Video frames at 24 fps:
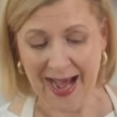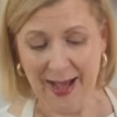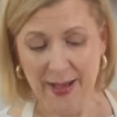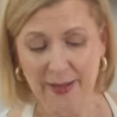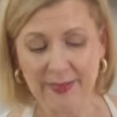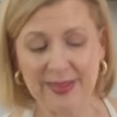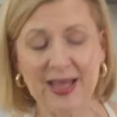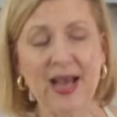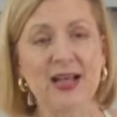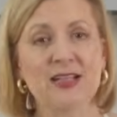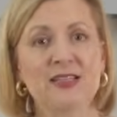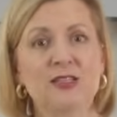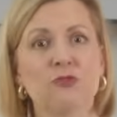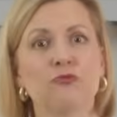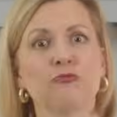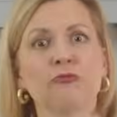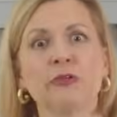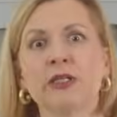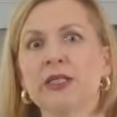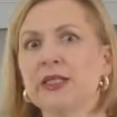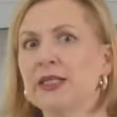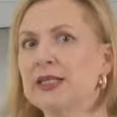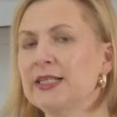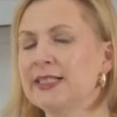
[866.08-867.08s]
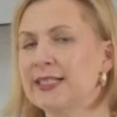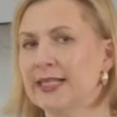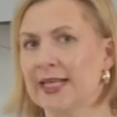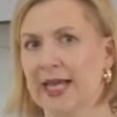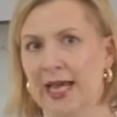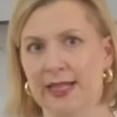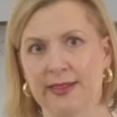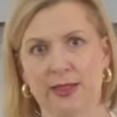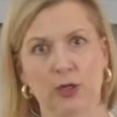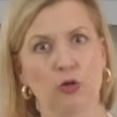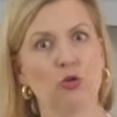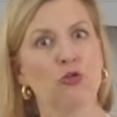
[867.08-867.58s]
That's really to
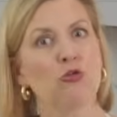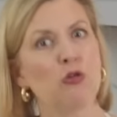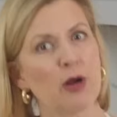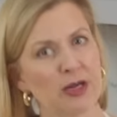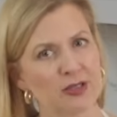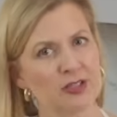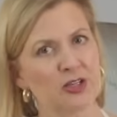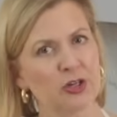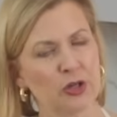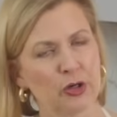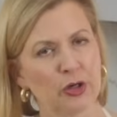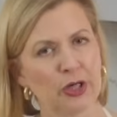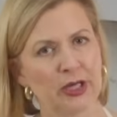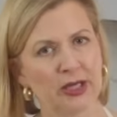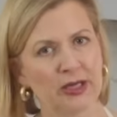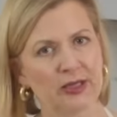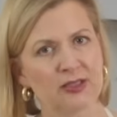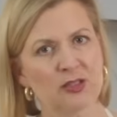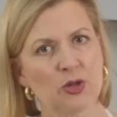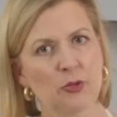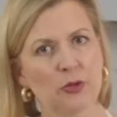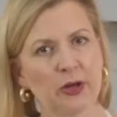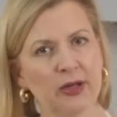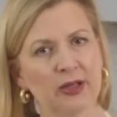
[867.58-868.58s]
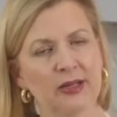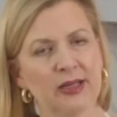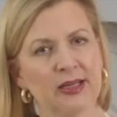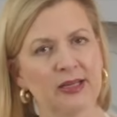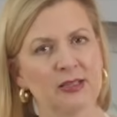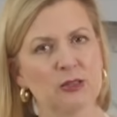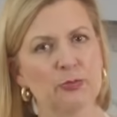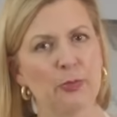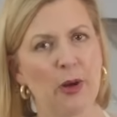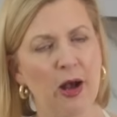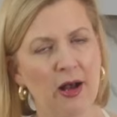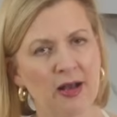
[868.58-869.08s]
get the crust cooking as quickly
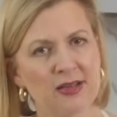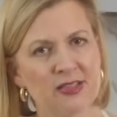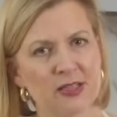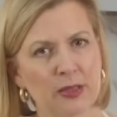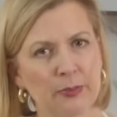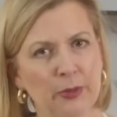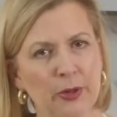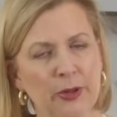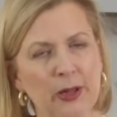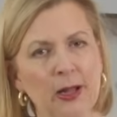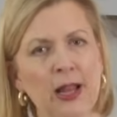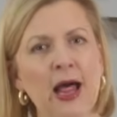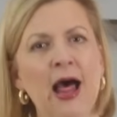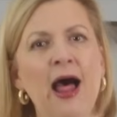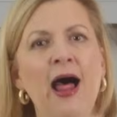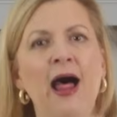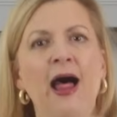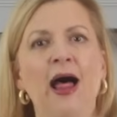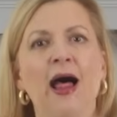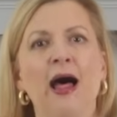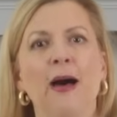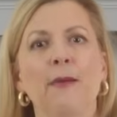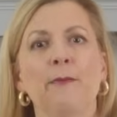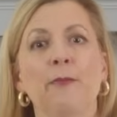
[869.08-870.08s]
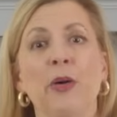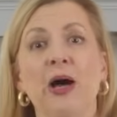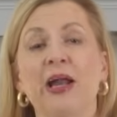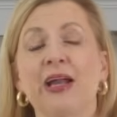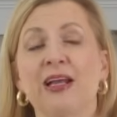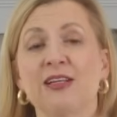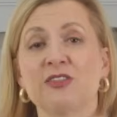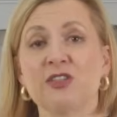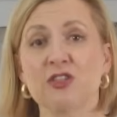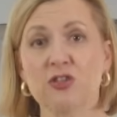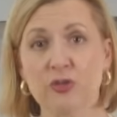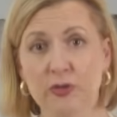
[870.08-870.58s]
as possible. But
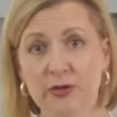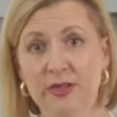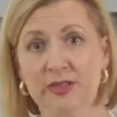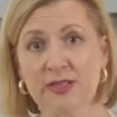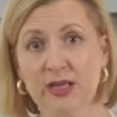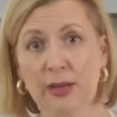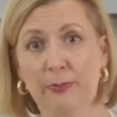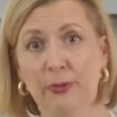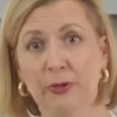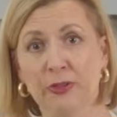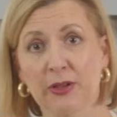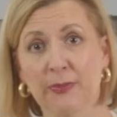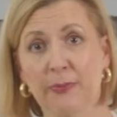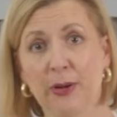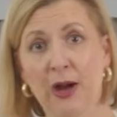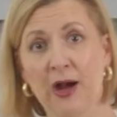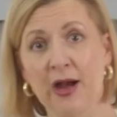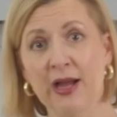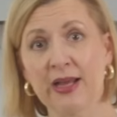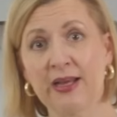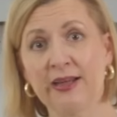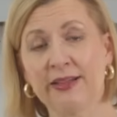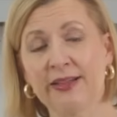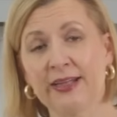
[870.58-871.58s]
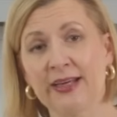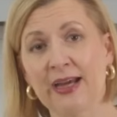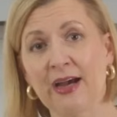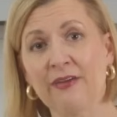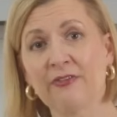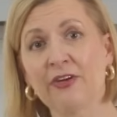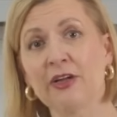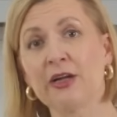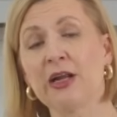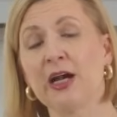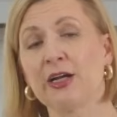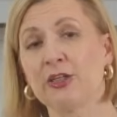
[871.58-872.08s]
as soon as I put the pie in the
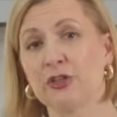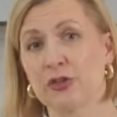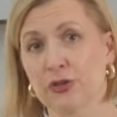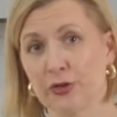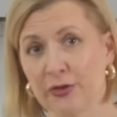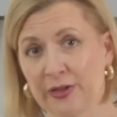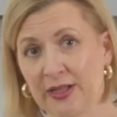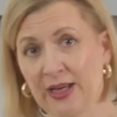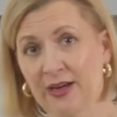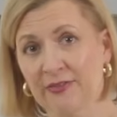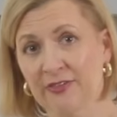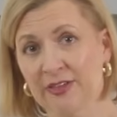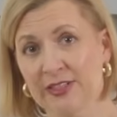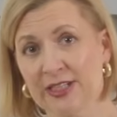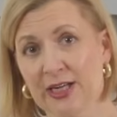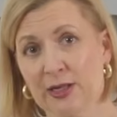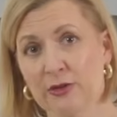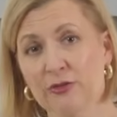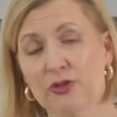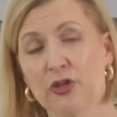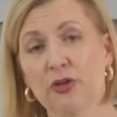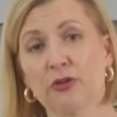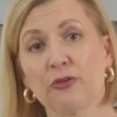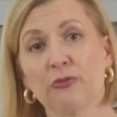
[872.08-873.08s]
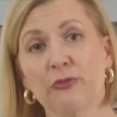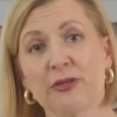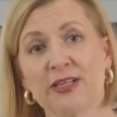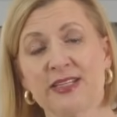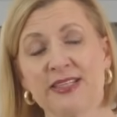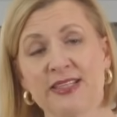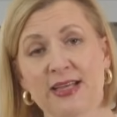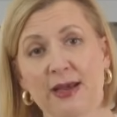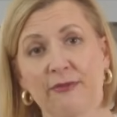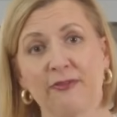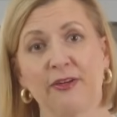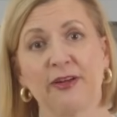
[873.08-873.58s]
oven, I turn the oven down to
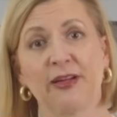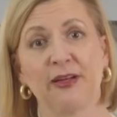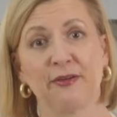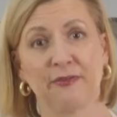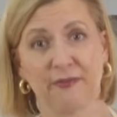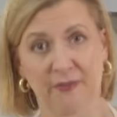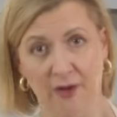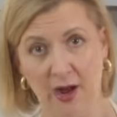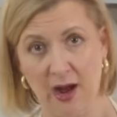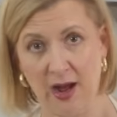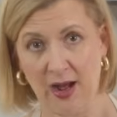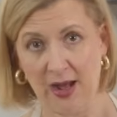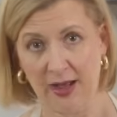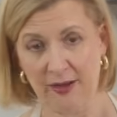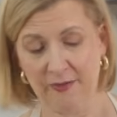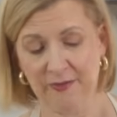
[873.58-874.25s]
375.